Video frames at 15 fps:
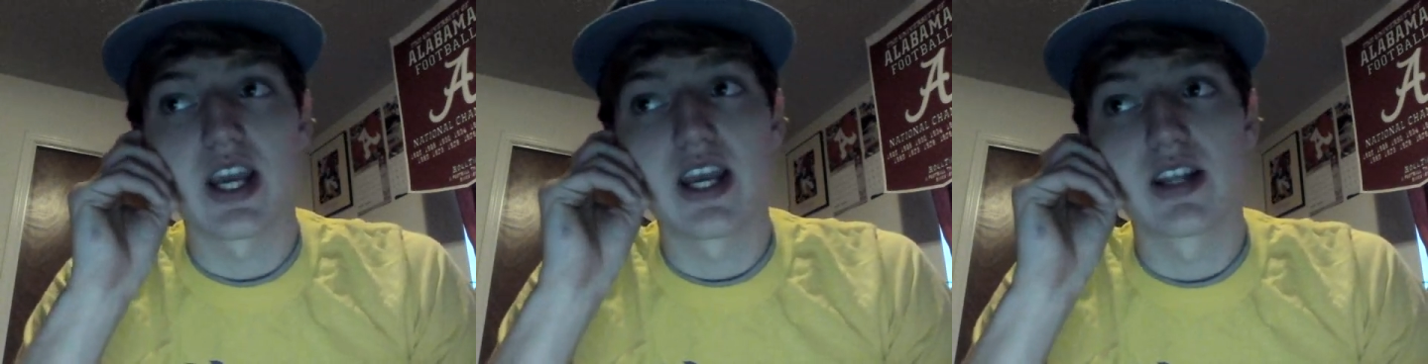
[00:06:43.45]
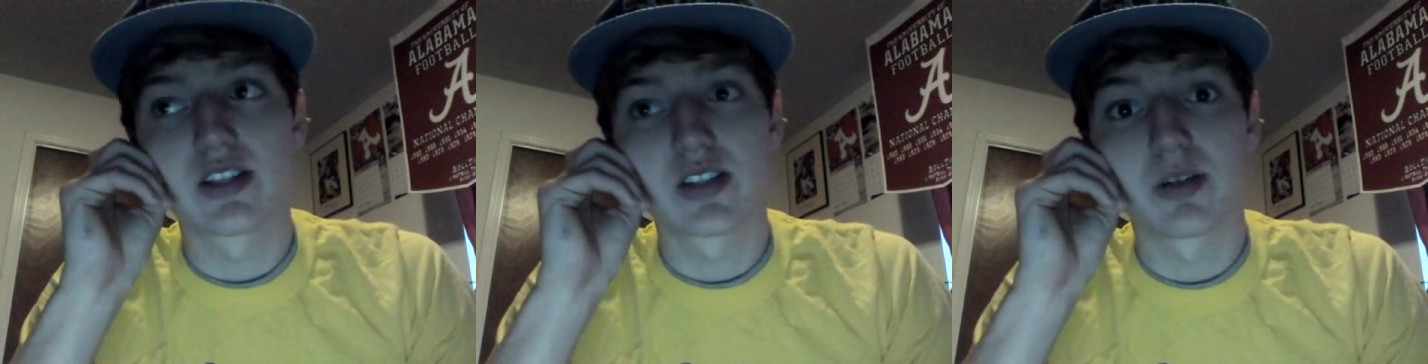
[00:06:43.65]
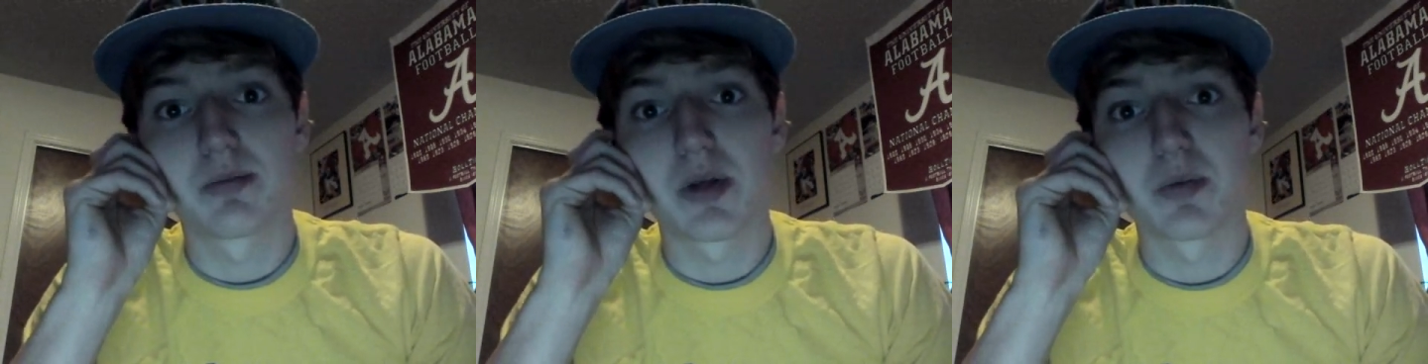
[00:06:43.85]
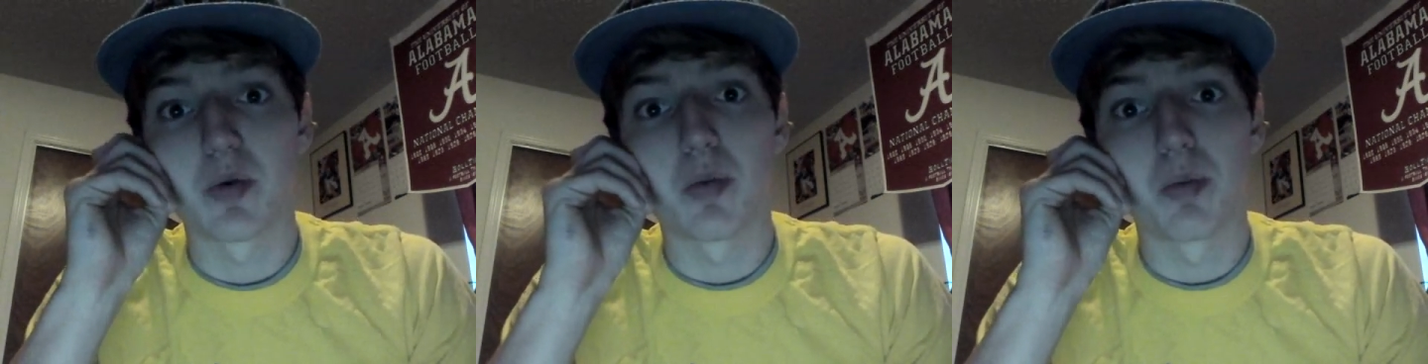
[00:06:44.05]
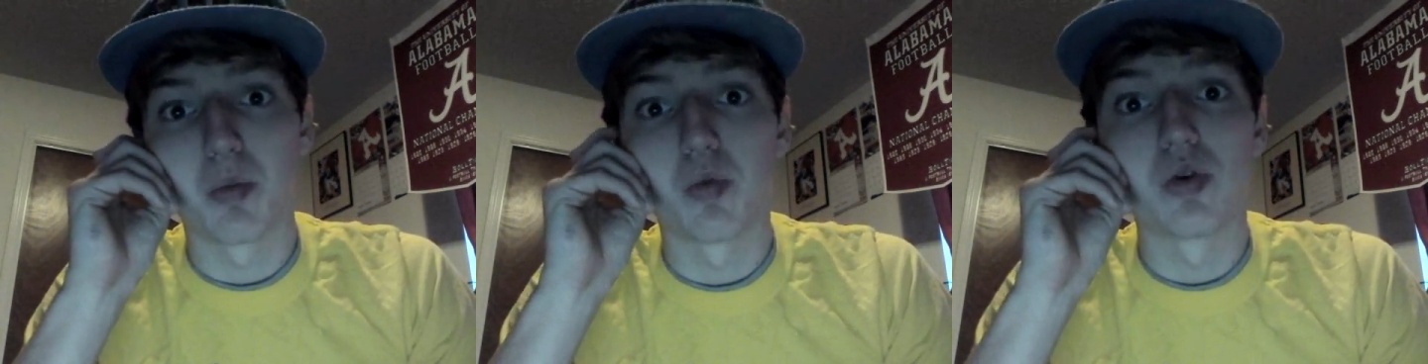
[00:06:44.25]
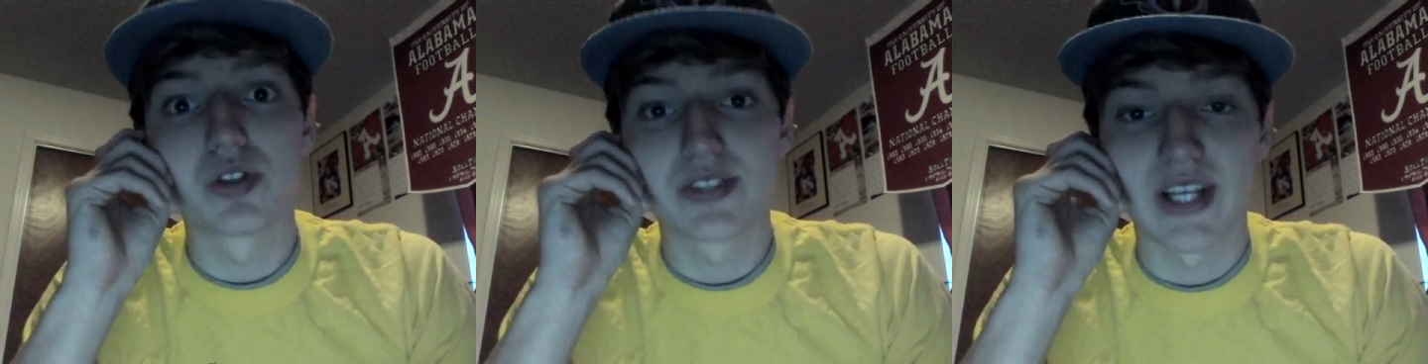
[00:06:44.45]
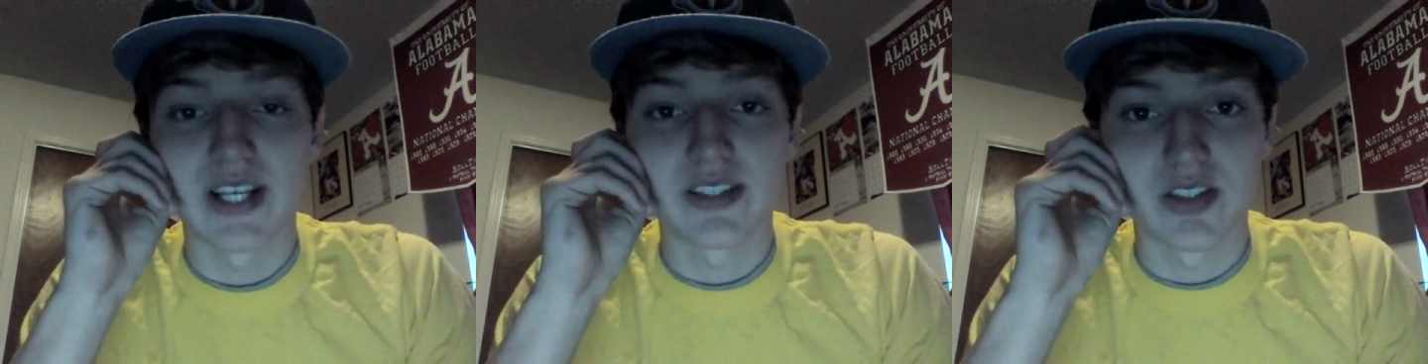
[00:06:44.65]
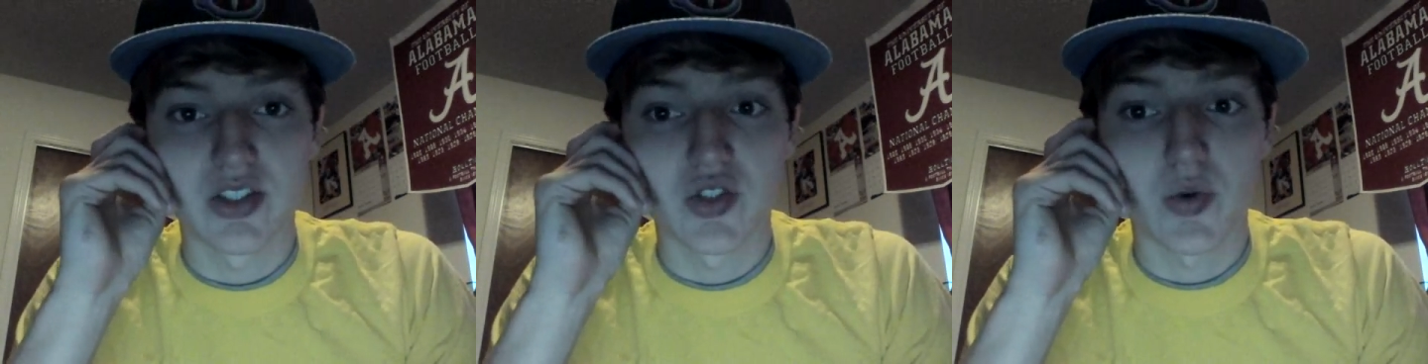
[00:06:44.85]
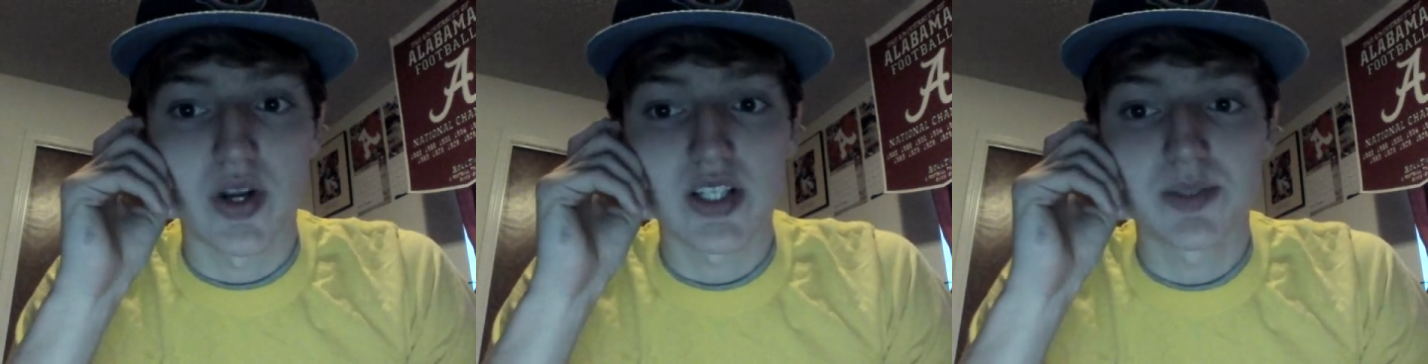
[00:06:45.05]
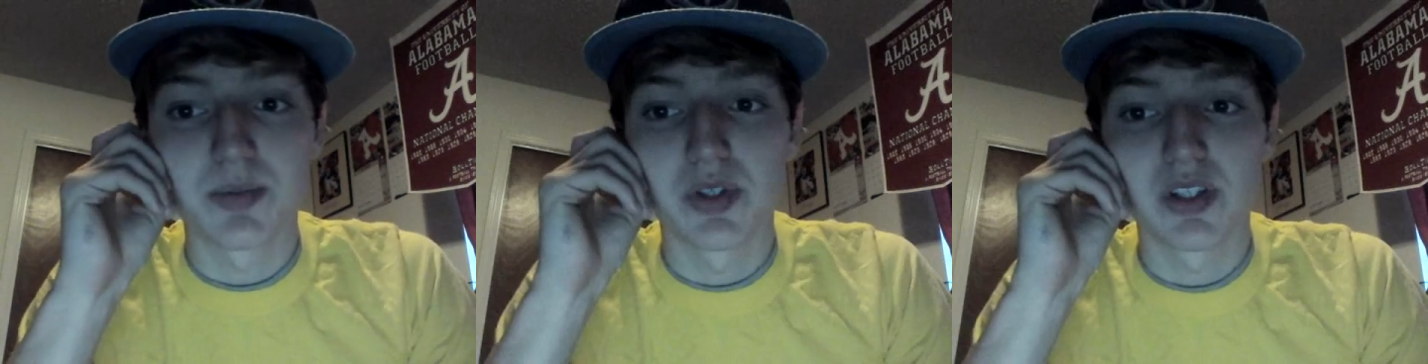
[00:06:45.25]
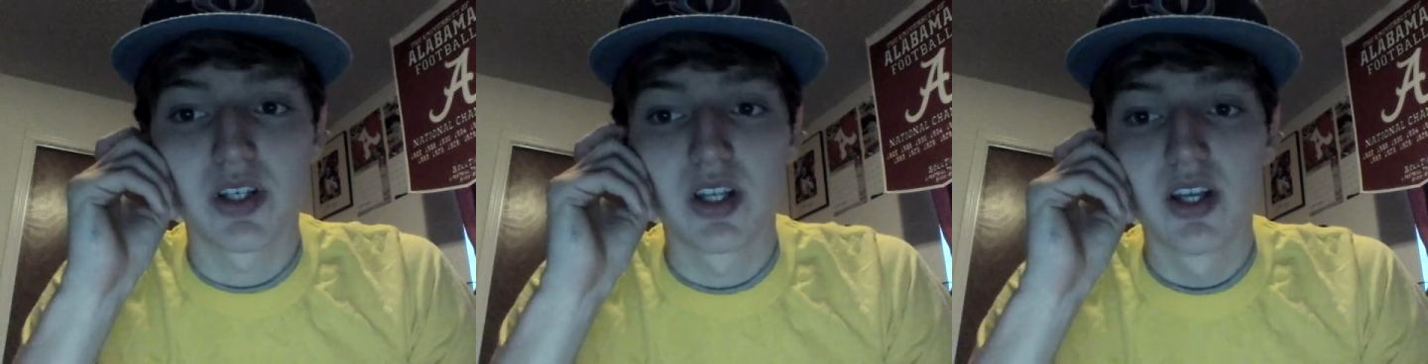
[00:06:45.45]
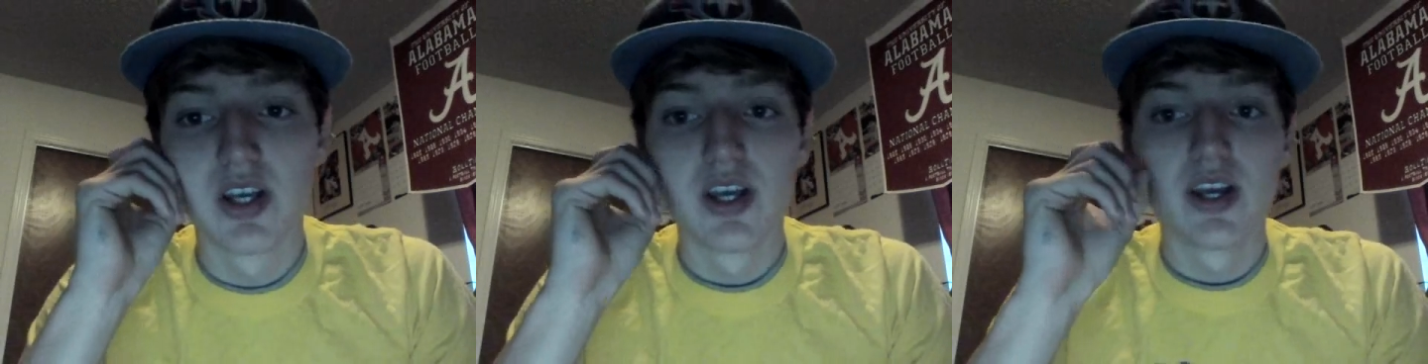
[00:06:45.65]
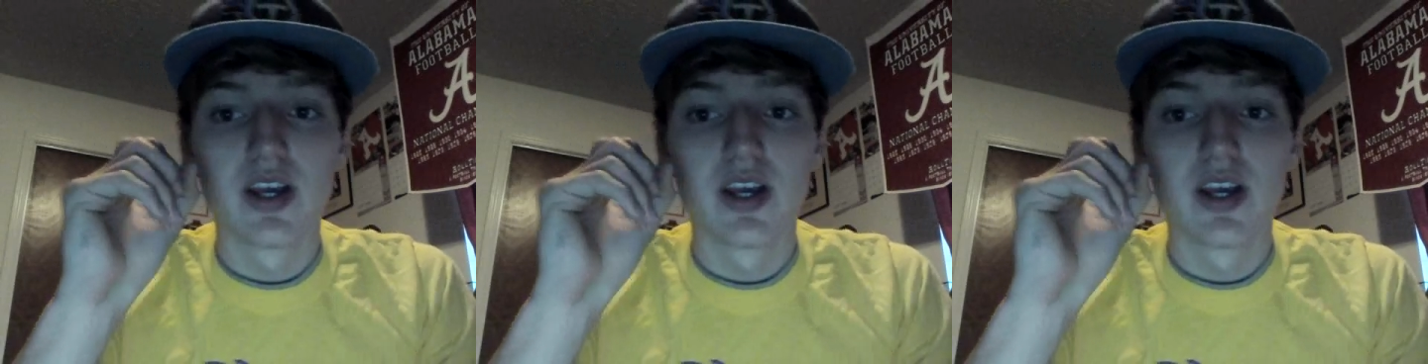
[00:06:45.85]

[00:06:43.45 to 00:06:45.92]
and some people will say it's a stretch, but